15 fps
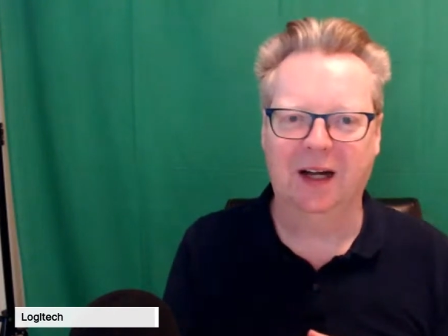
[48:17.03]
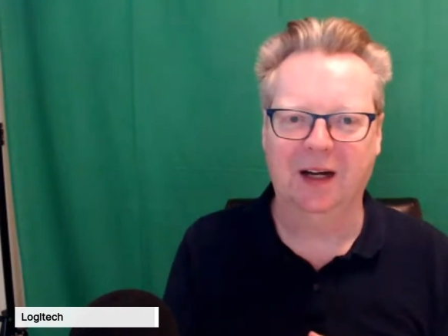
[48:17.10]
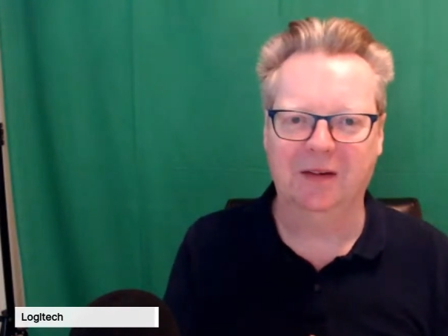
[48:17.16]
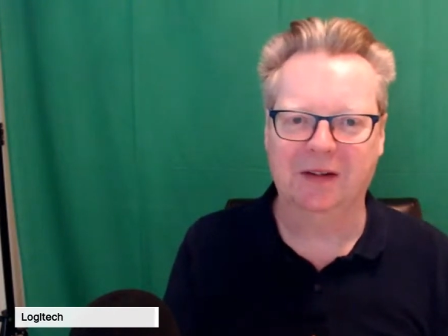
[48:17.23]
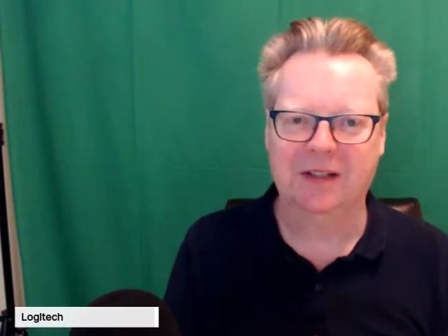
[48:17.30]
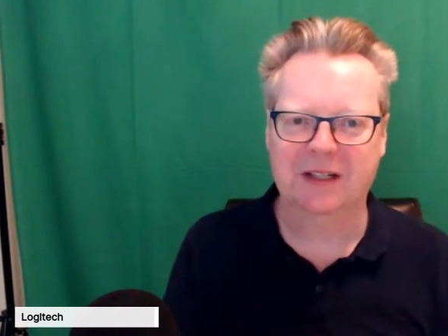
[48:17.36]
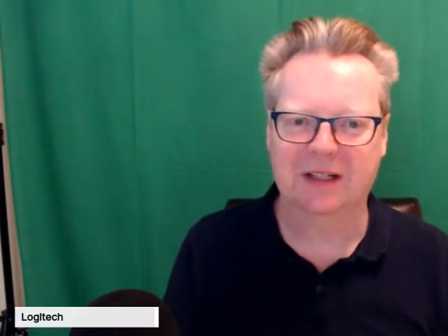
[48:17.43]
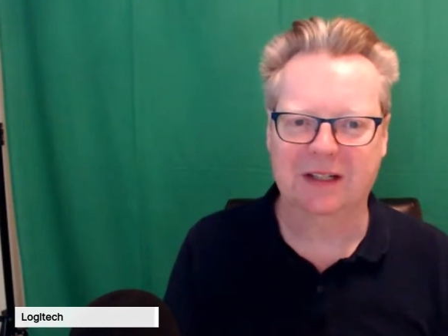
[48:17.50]

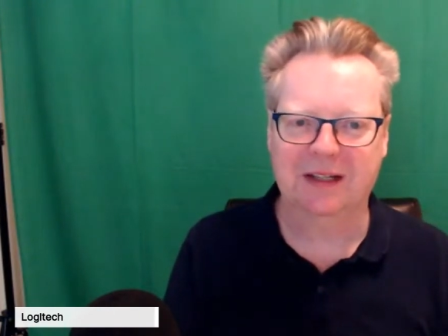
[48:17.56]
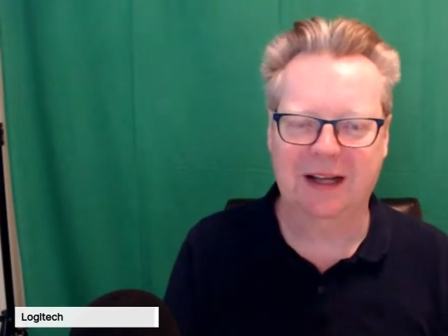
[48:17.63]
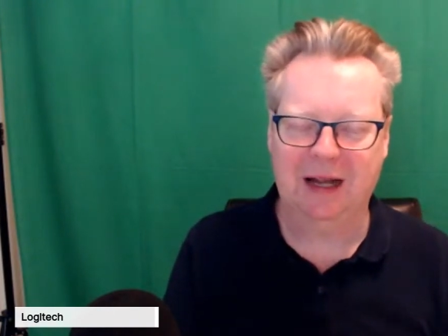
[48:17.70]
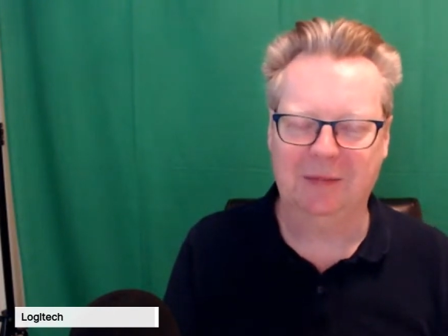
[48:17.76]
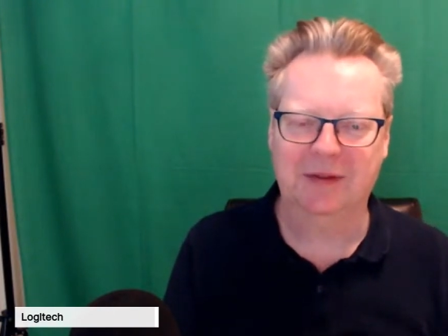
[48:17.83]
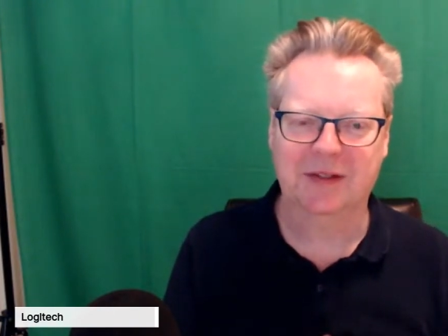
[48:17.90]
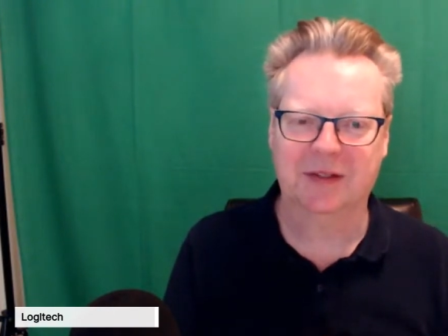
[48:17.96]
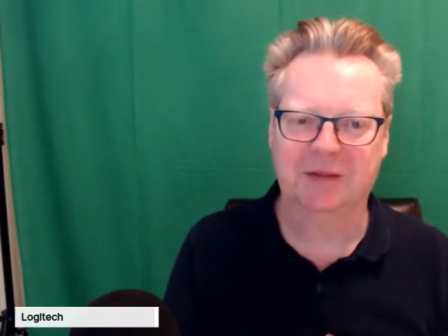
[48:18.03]
over to
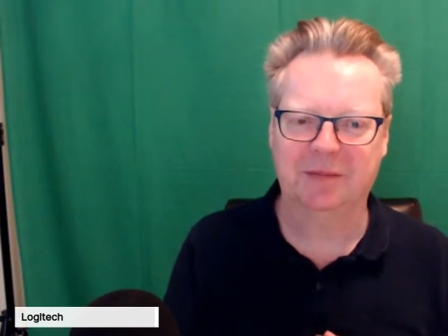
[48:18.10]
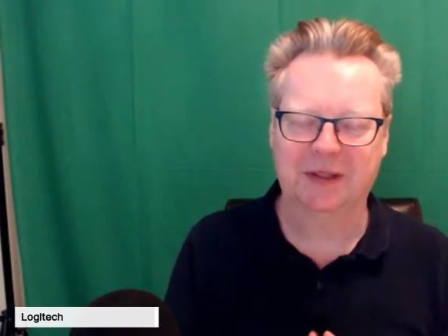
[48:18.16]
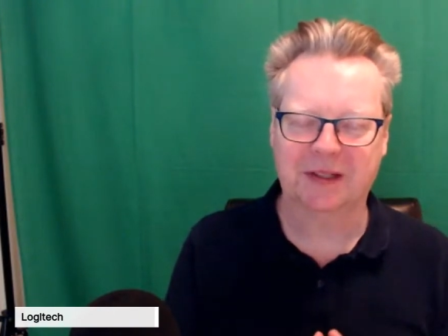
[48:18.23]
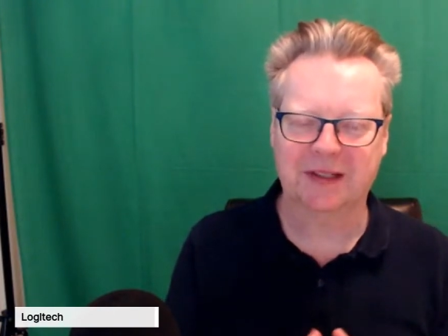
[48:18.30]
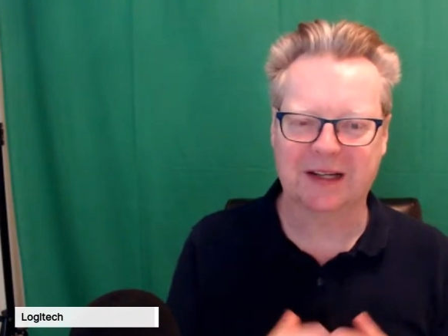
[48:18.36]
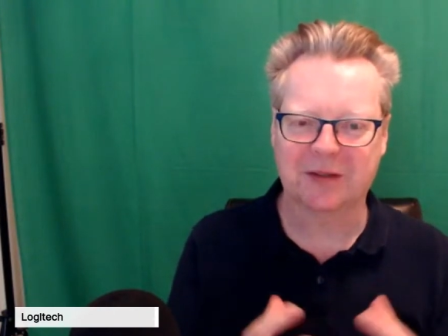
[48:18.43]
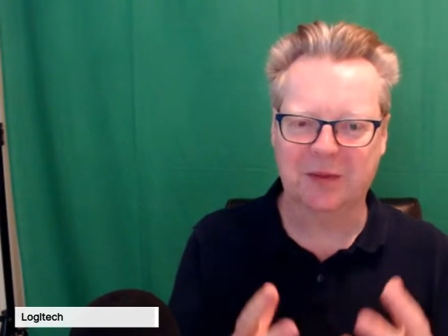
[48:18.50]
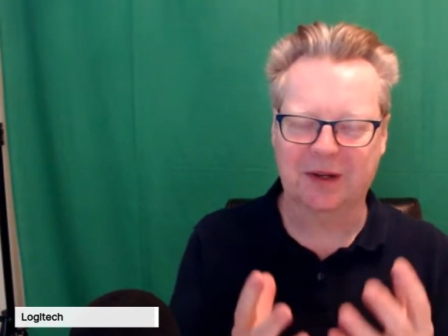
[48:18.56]
Amazon
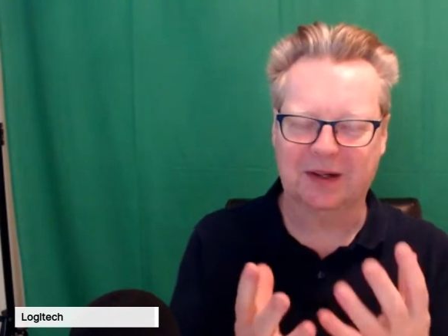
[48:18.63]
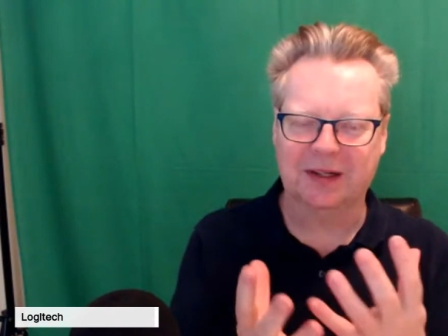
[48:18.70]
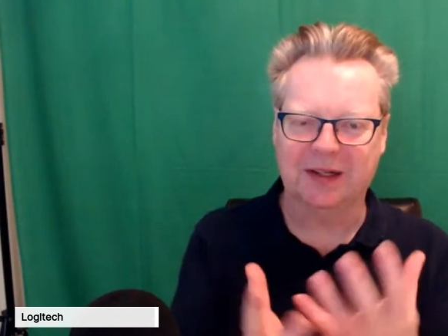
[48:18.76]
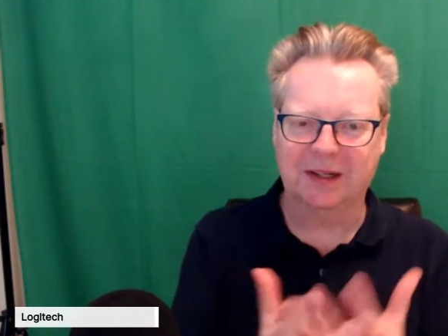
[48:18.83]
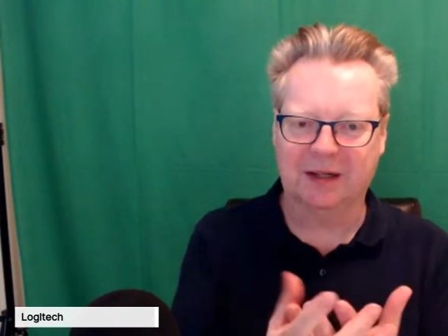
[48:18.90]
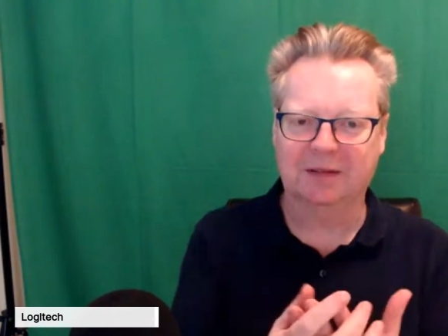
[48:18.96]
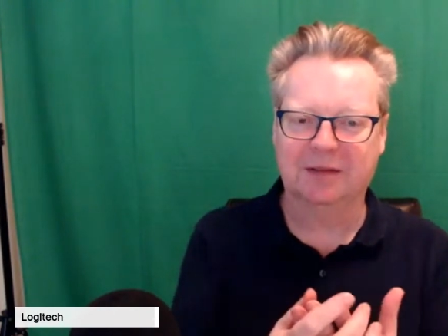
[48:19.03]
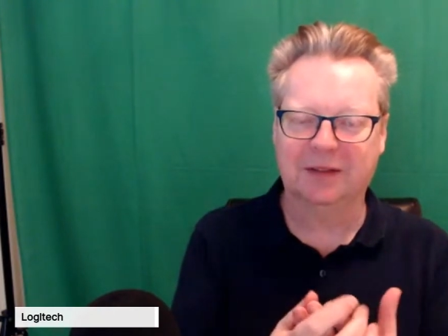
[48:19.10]
because that's where
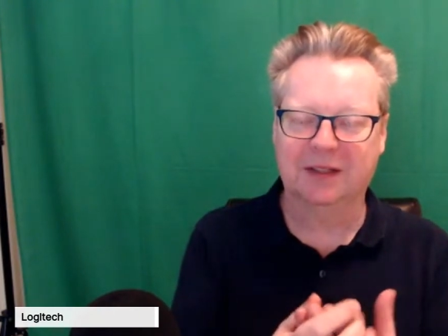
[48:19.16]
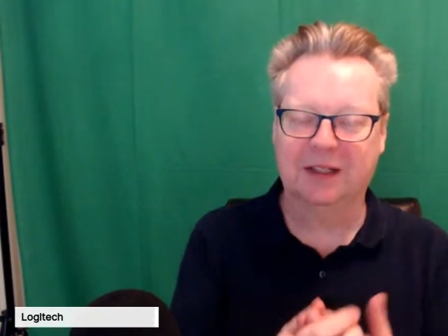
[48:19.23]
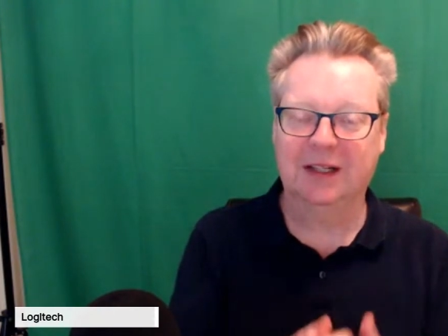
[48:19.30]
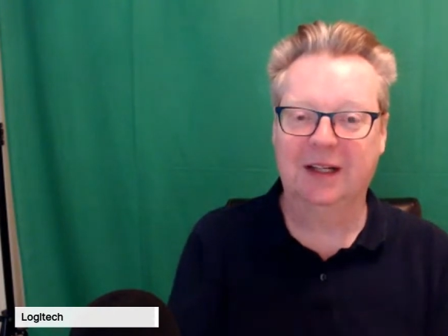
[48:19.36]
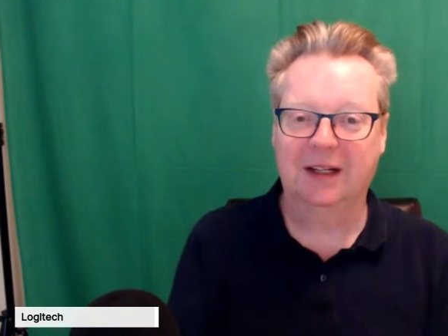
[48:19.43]
I love